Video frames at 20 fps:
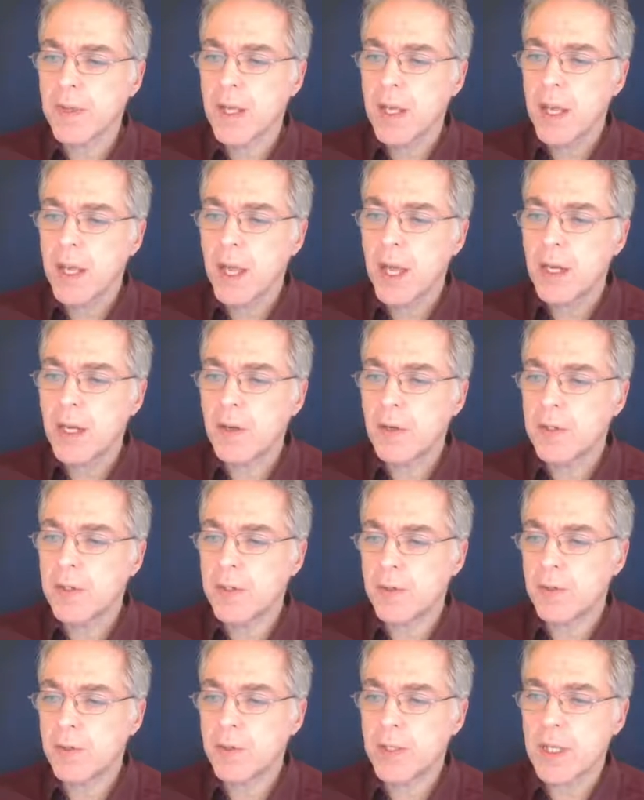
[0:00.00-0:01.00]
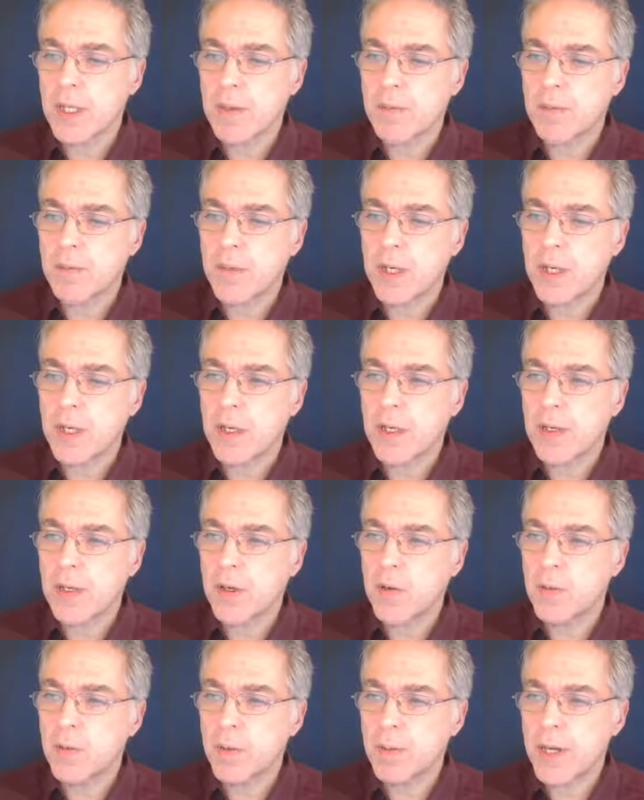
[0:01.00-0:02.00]
and also some
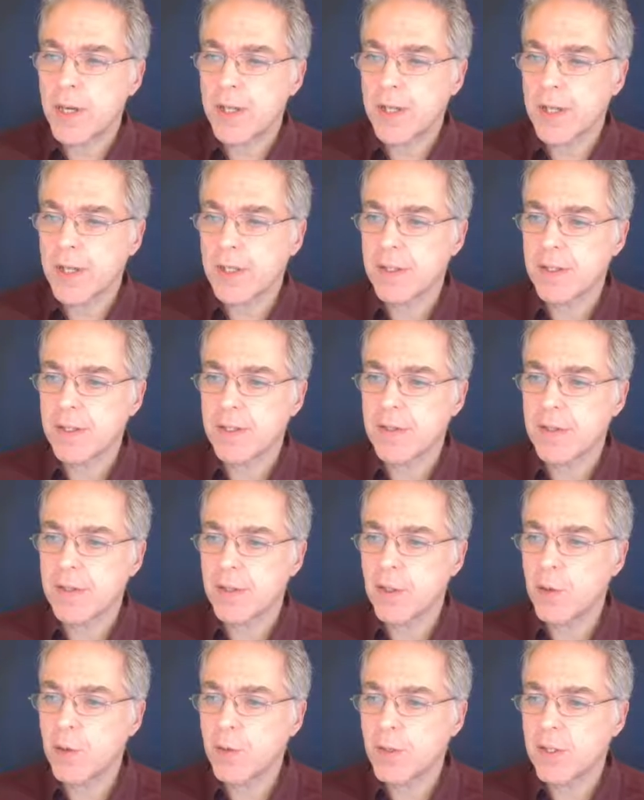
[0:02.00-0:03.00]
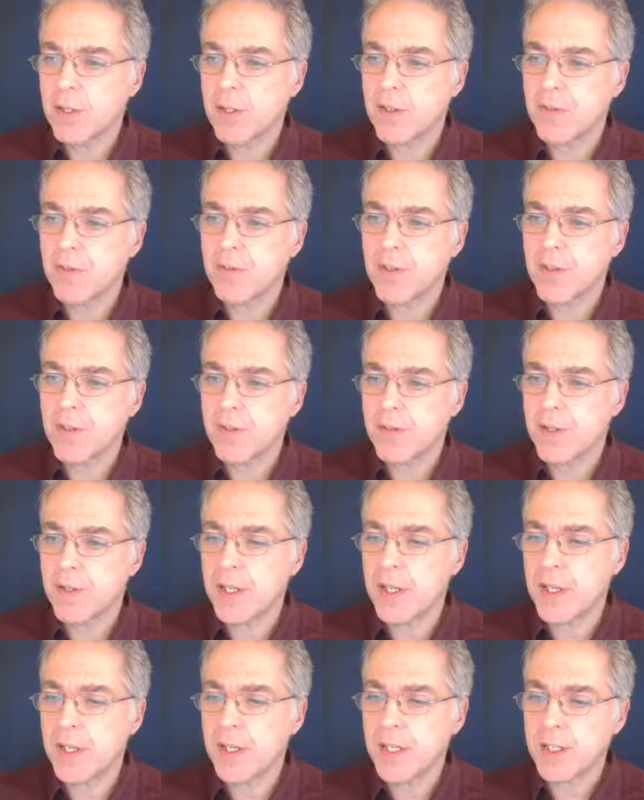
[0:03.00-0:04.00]
homeopathic doses of
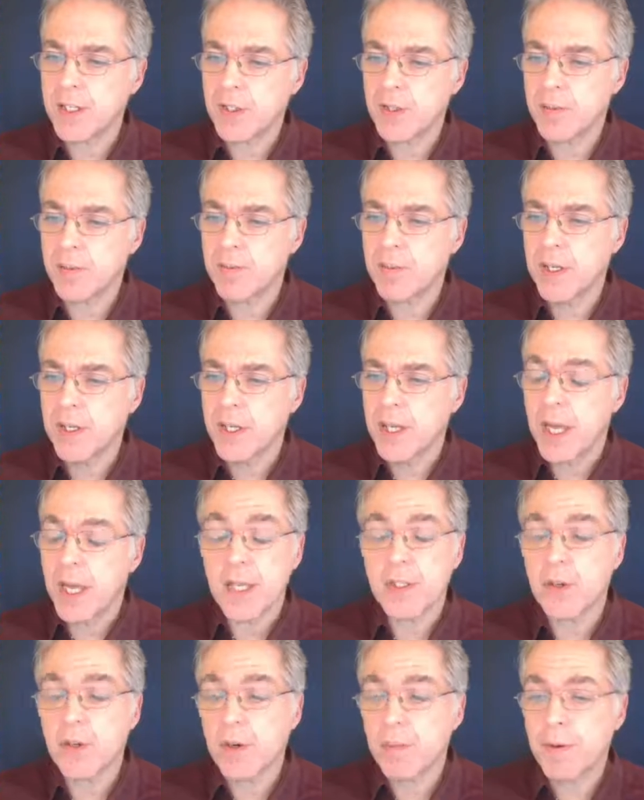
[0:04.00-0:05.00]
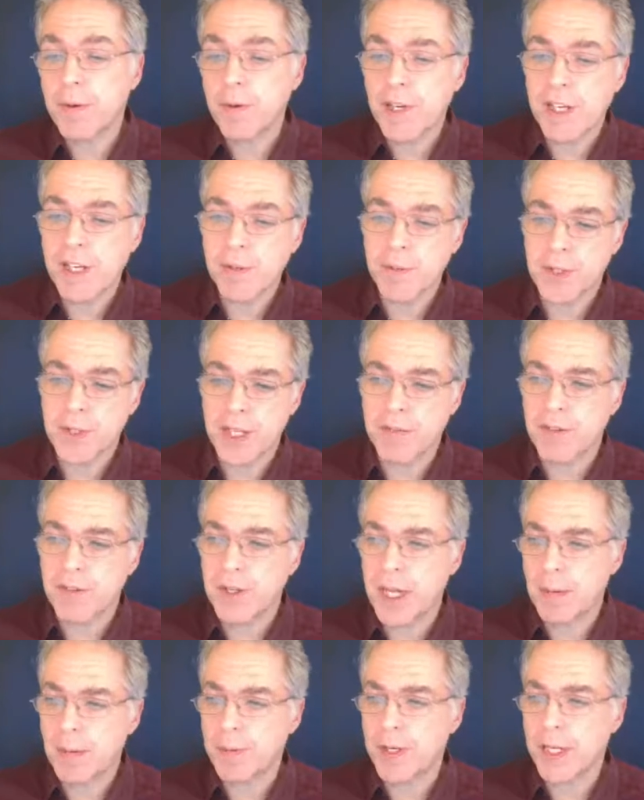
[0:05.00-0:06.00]
beryllium-7
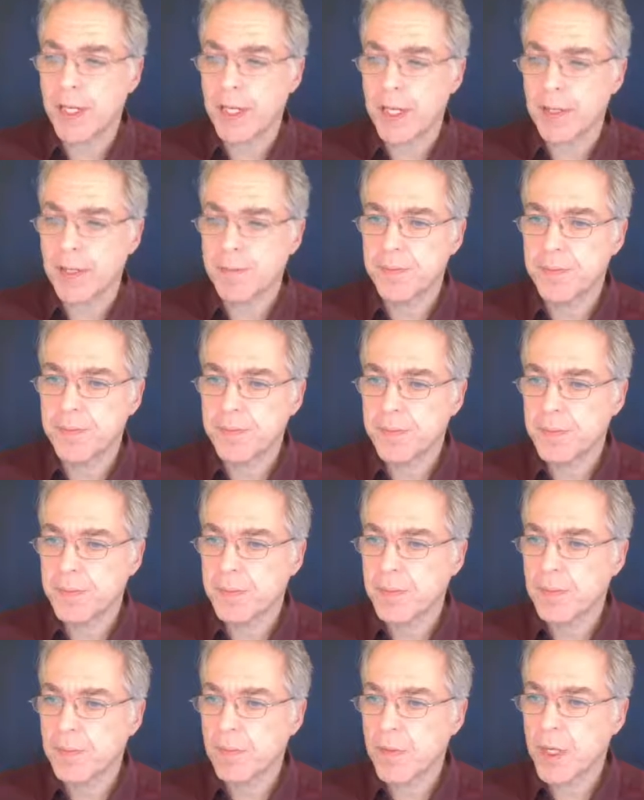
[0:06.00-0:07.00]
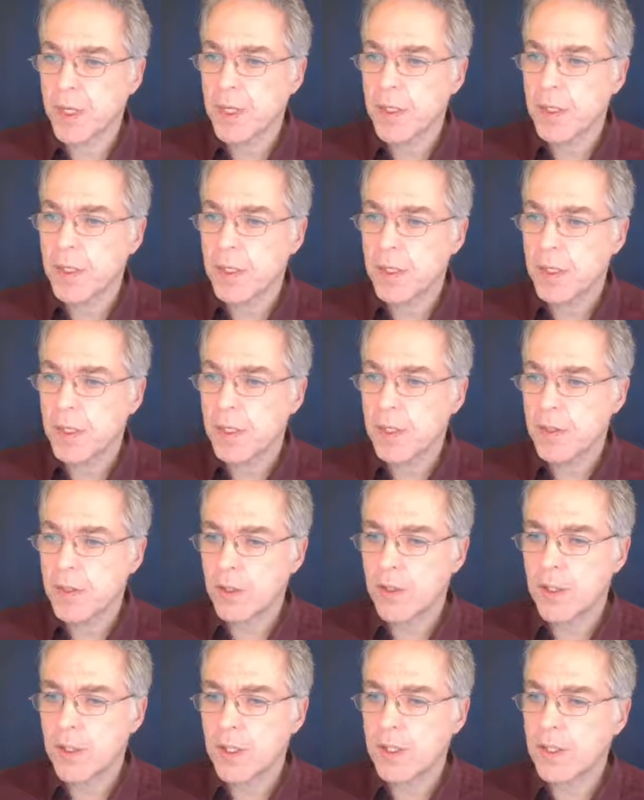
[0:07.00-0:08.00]
happening here.
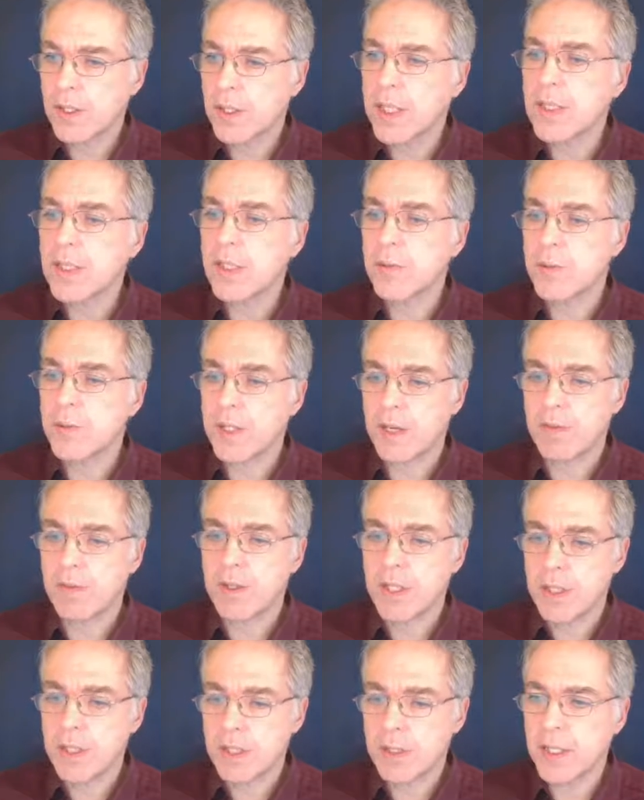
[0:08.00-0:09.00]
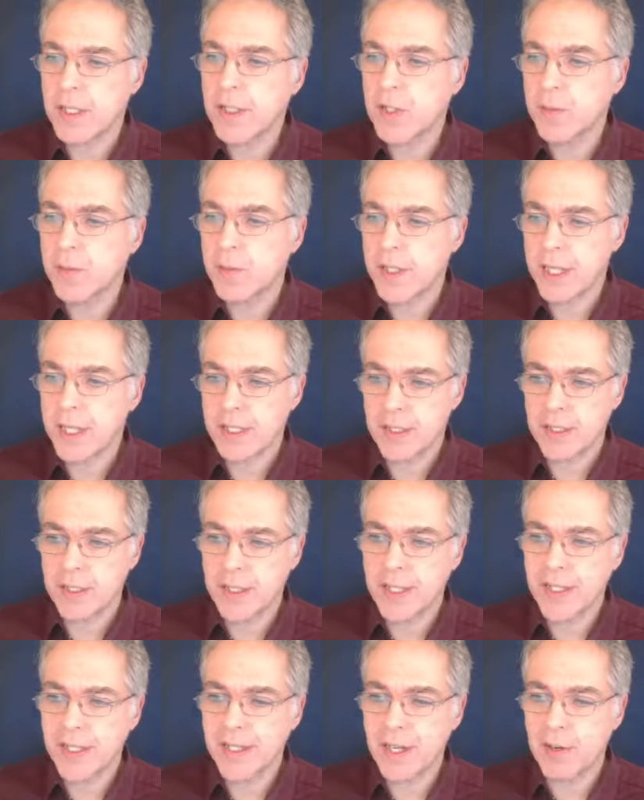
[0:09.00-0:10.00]
Sorry, this is lithium-7. This is lithium-6. It's
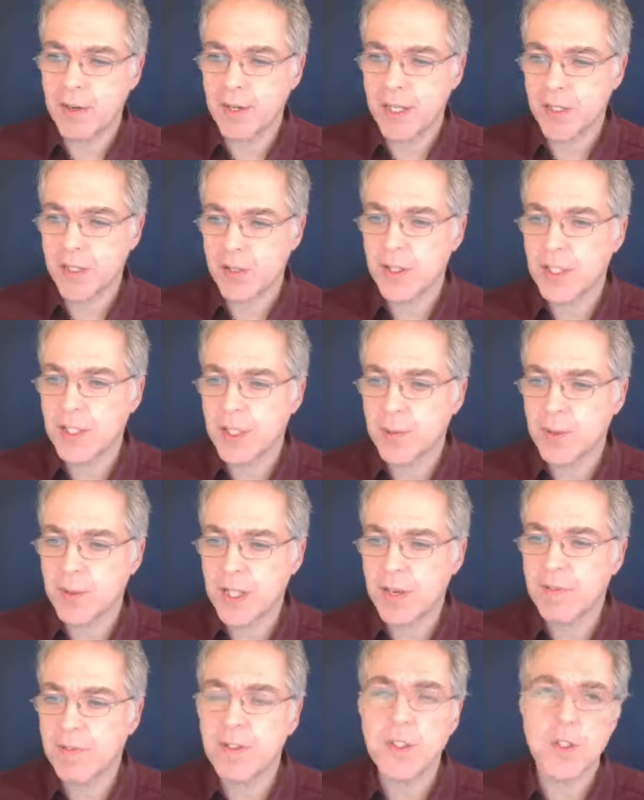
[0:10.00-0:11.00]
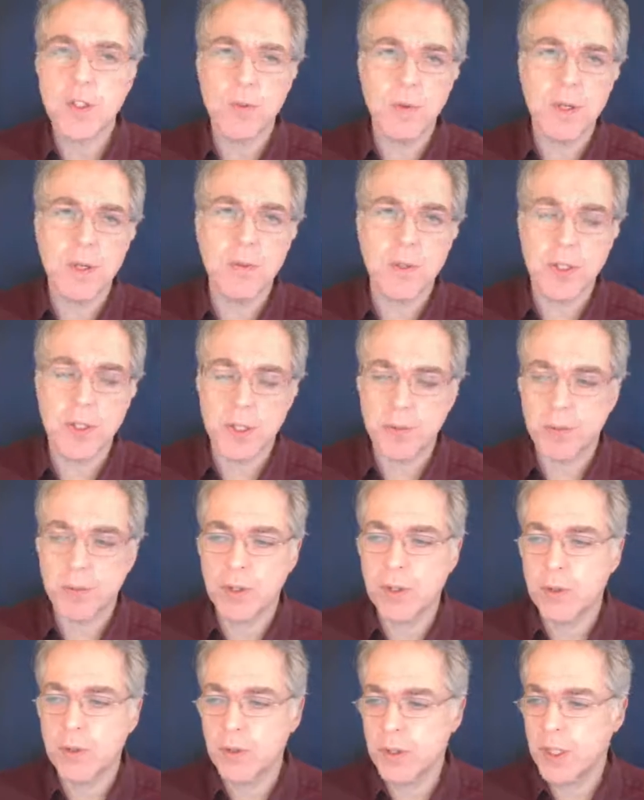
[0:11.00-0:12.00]
hidden down here. So lithium-7 is the one which is
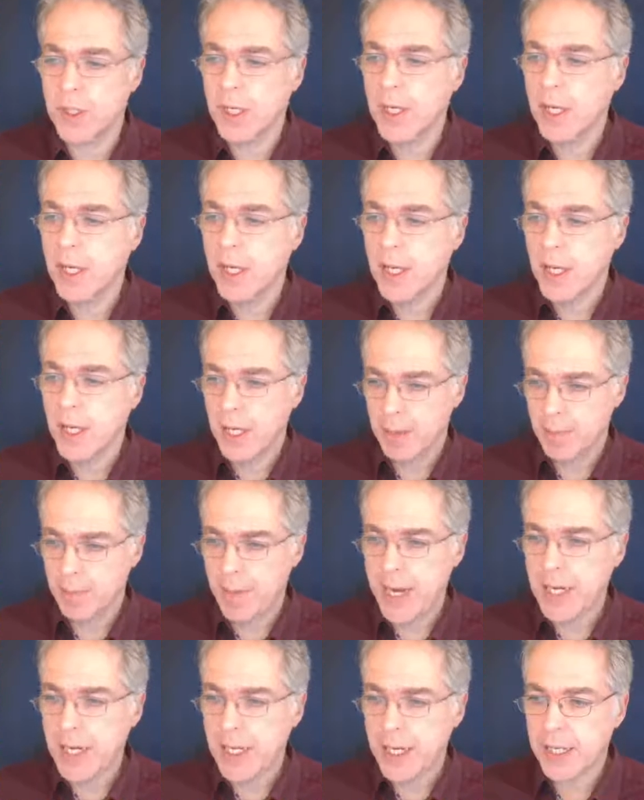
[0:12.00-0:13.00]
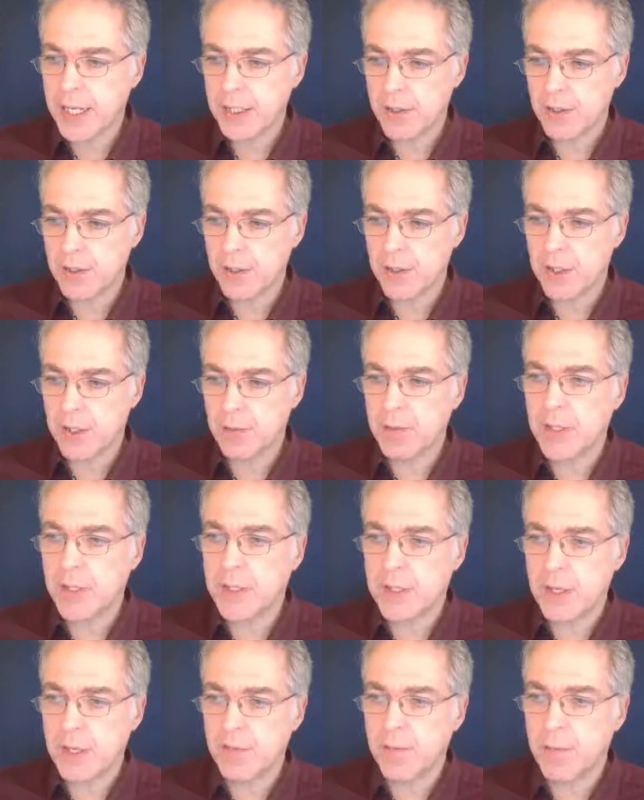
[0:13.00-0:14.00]
produced mainly, and also some of the
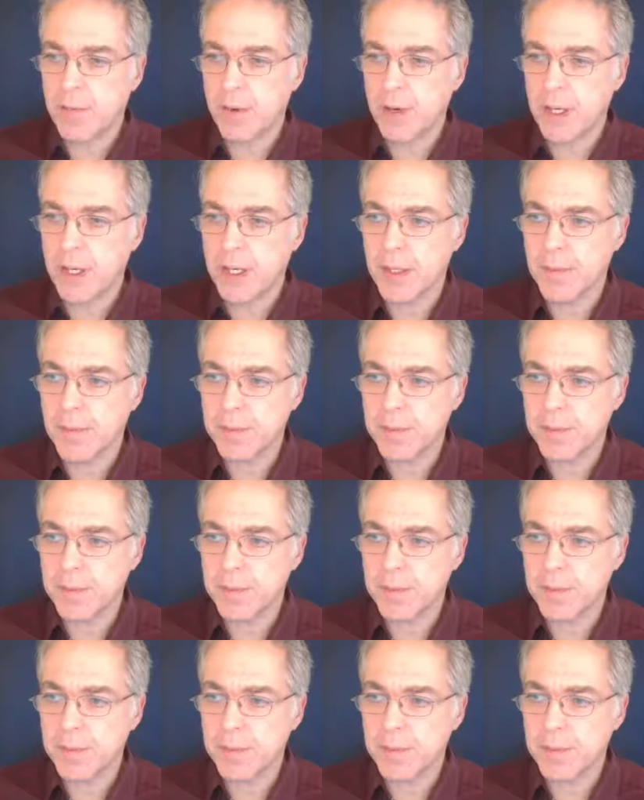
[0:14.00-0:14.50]
7 beryllium.